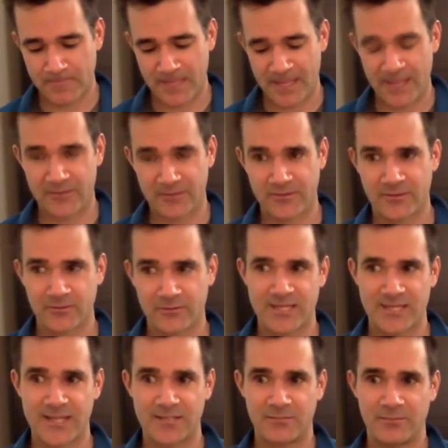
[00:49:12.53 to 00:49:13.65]
and they'll
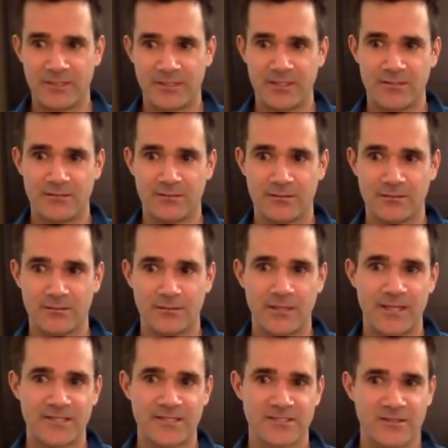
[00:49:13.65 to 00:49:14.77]
tend to be
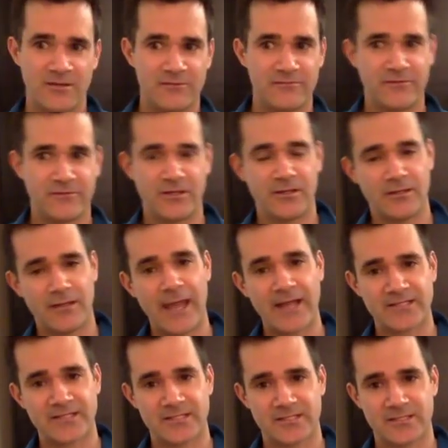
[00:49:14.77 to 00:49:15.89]
less of
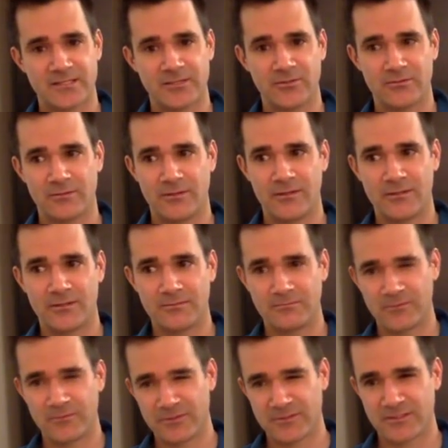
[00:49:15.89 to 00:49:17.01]
axis tilt.
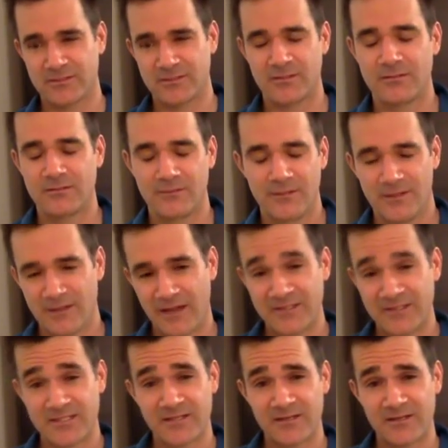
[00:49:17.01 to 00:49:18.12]
I
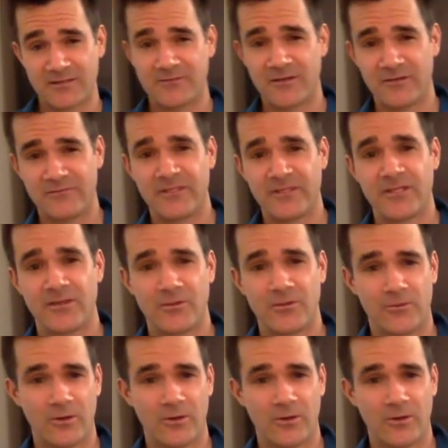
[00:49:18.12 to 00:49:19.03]
did a video